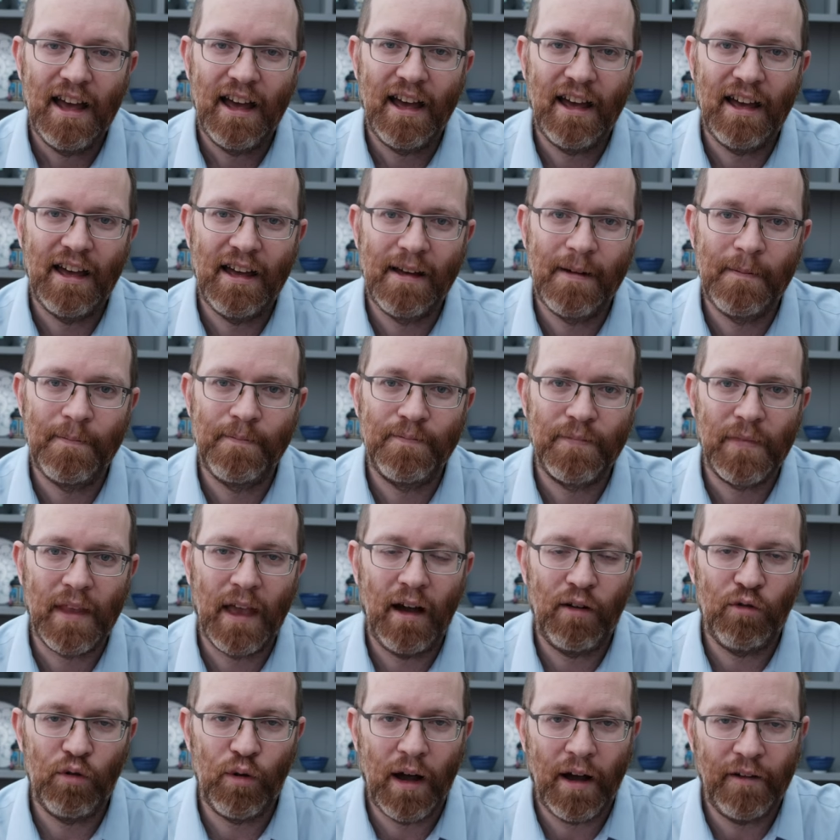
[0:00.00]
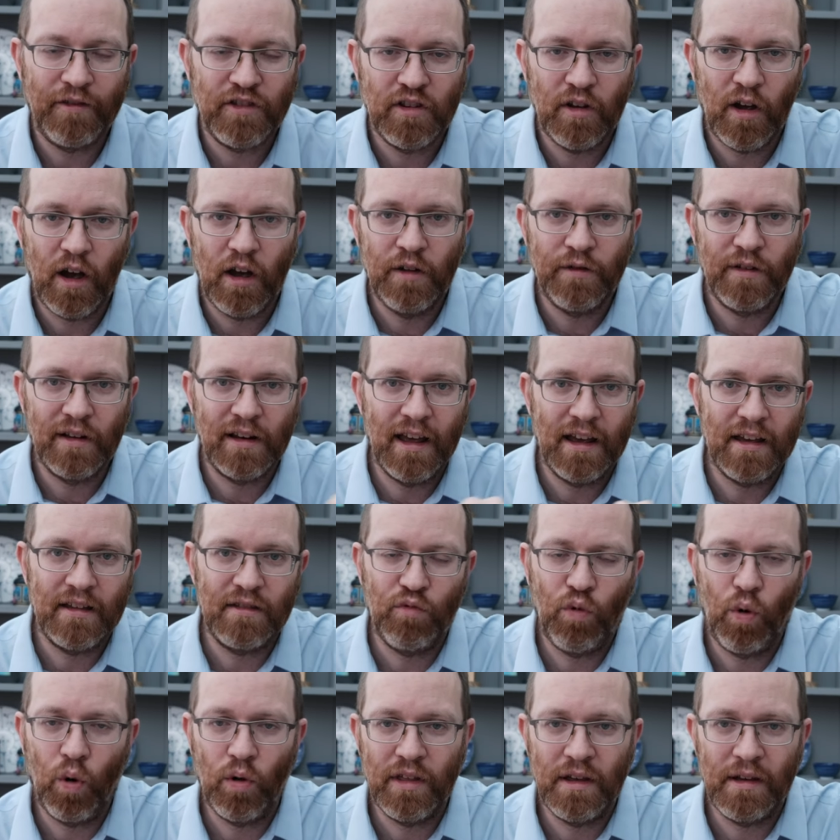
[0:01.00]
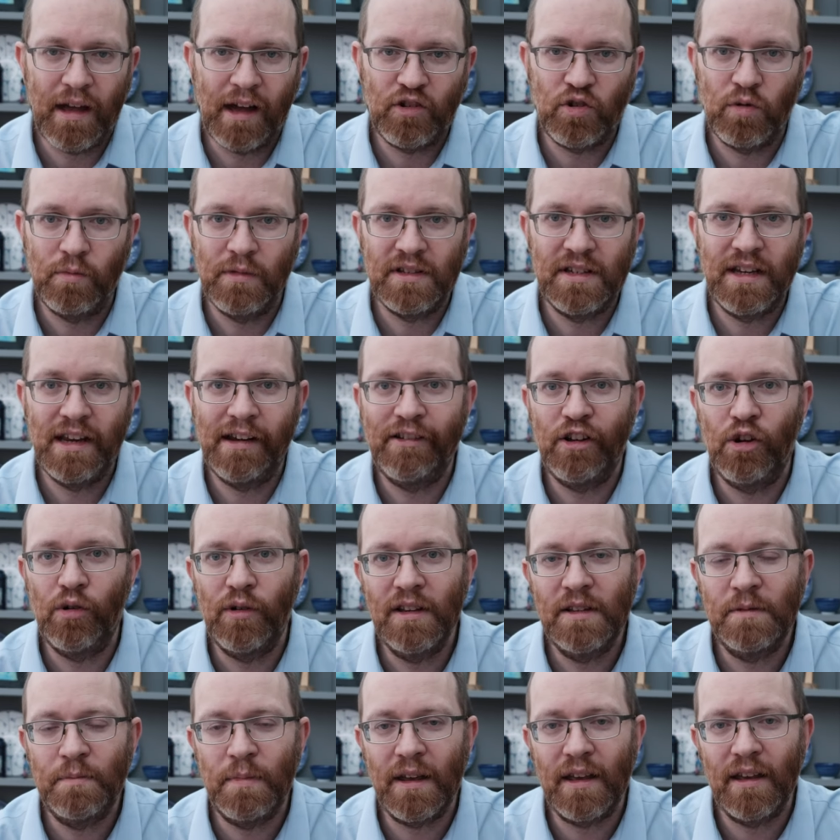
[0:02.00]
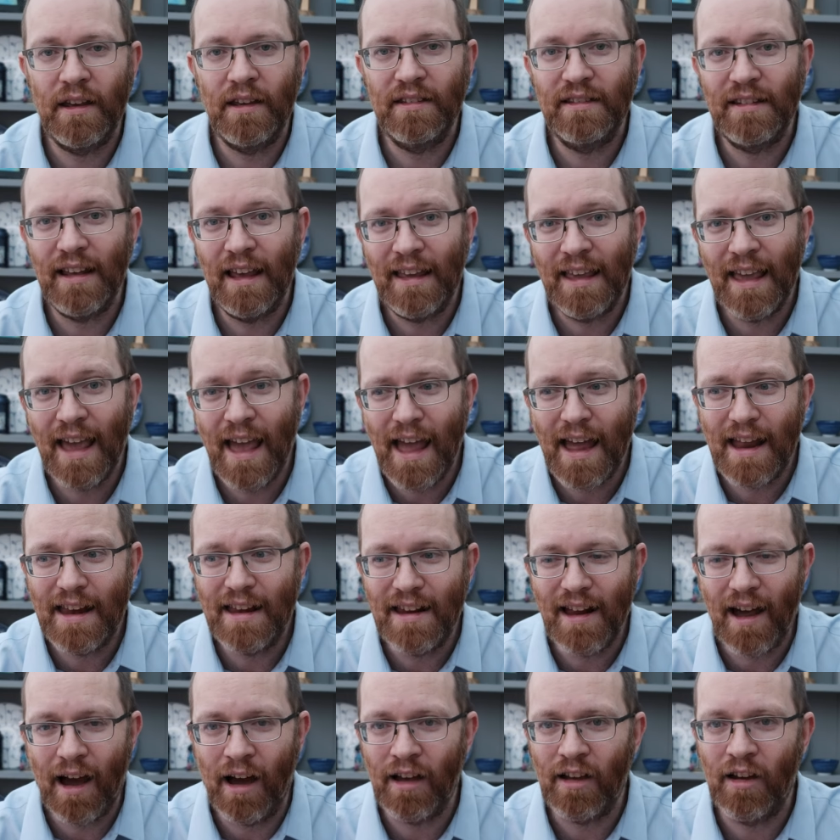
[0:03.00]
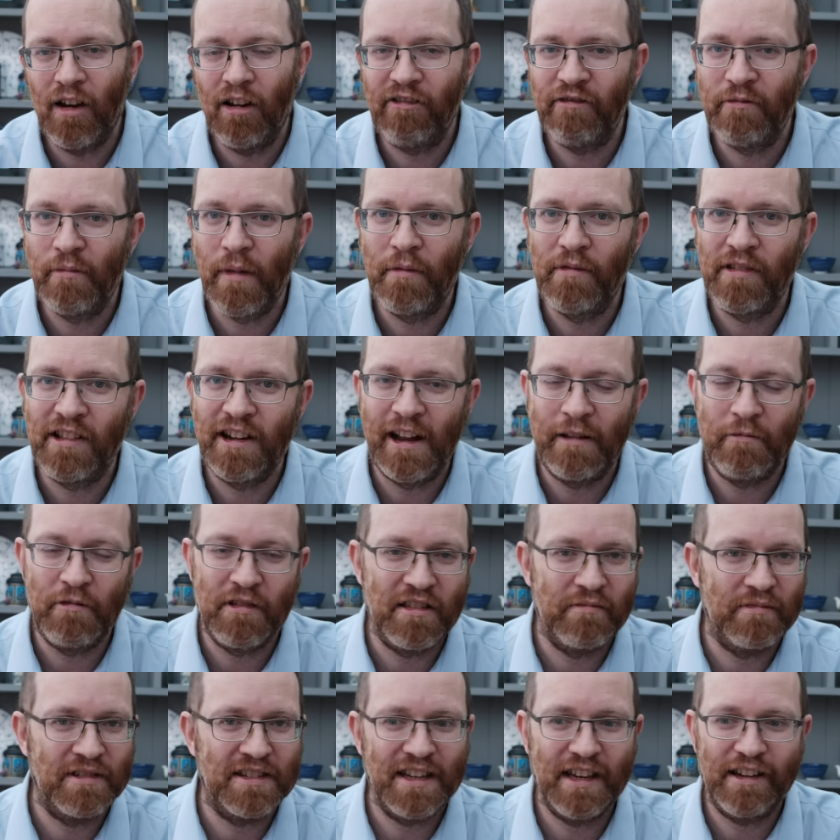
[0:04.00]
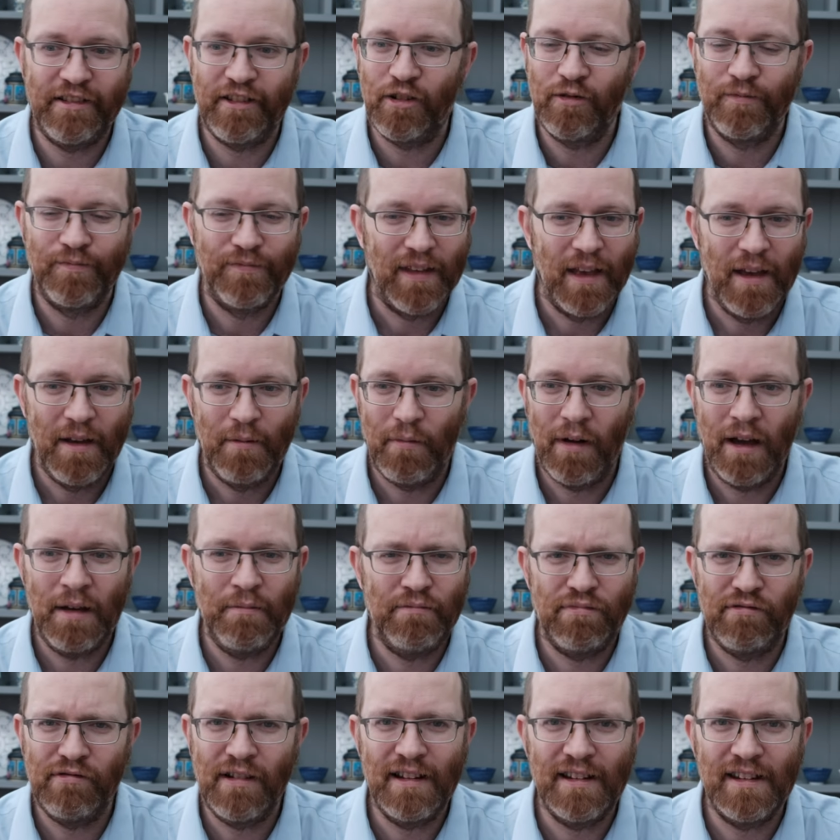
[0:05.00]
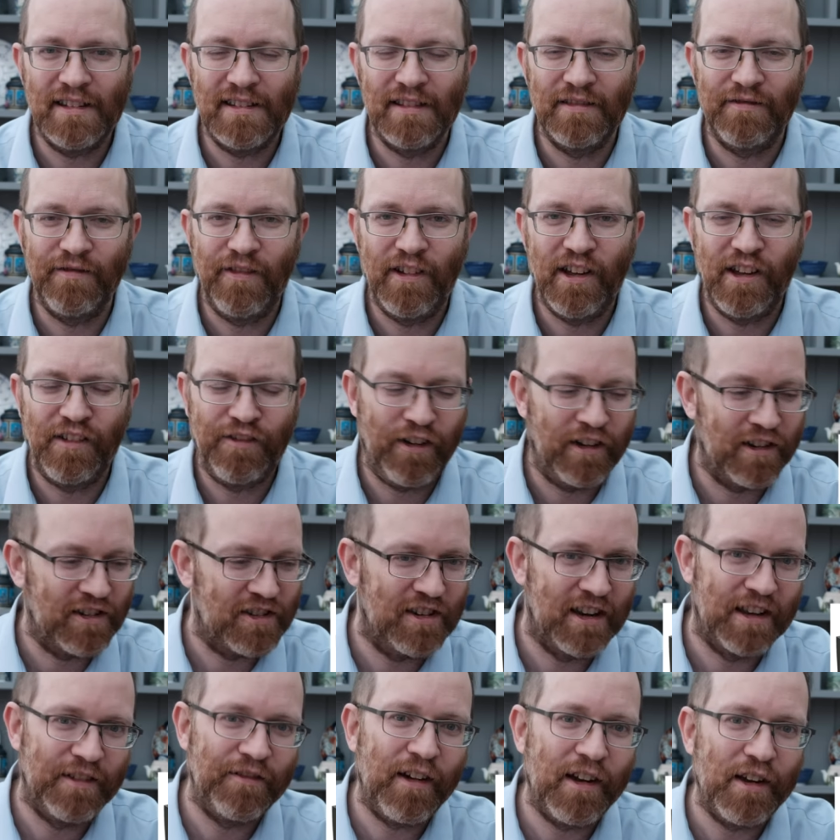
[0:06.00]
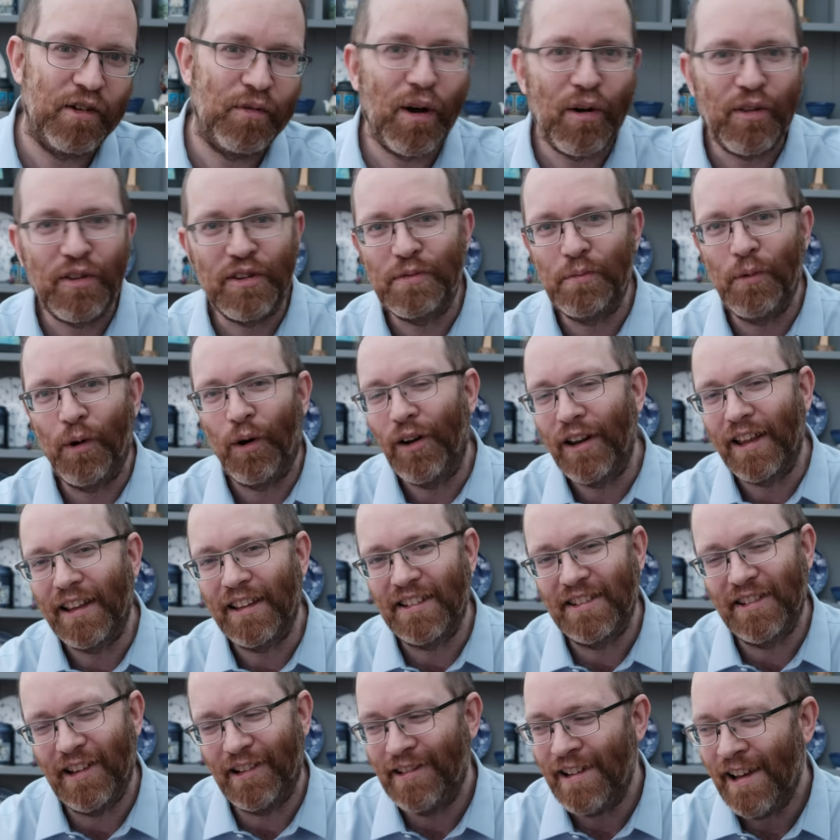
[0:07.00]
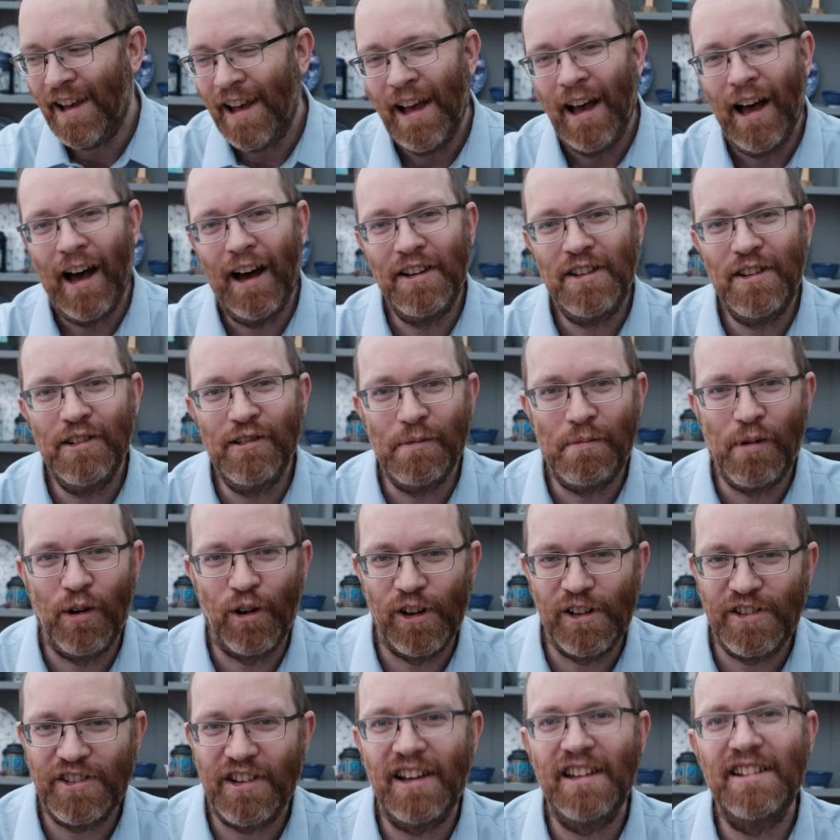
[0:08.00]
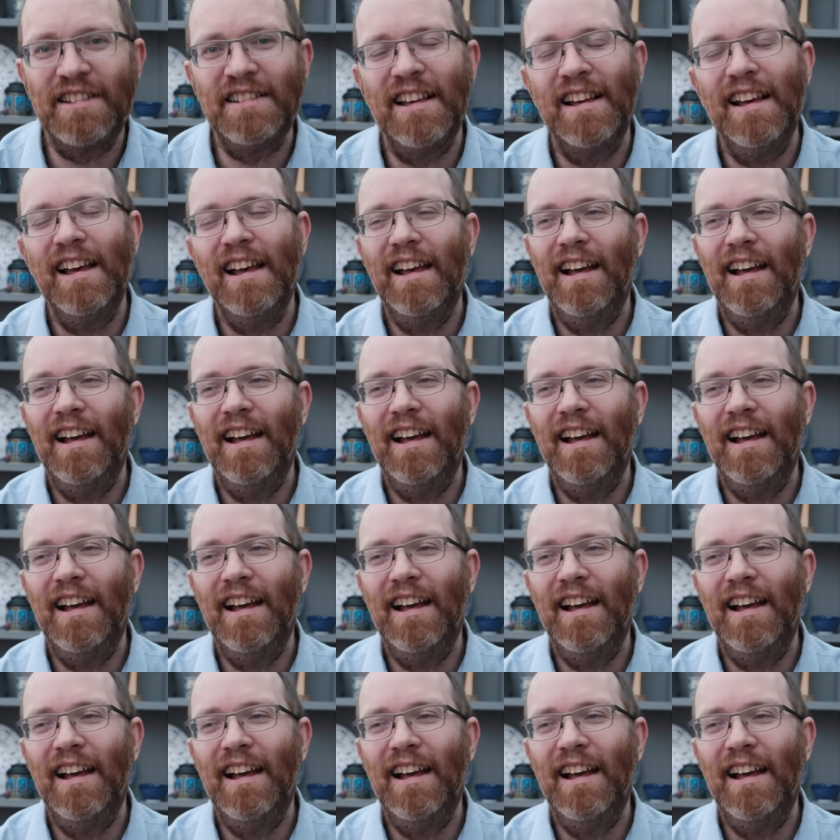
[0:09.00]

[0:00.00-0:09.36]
I will have to overlay what the actual material is, because again, I can't remember the name of the material. My brain isn't functioning very well this morning, so I do apologise.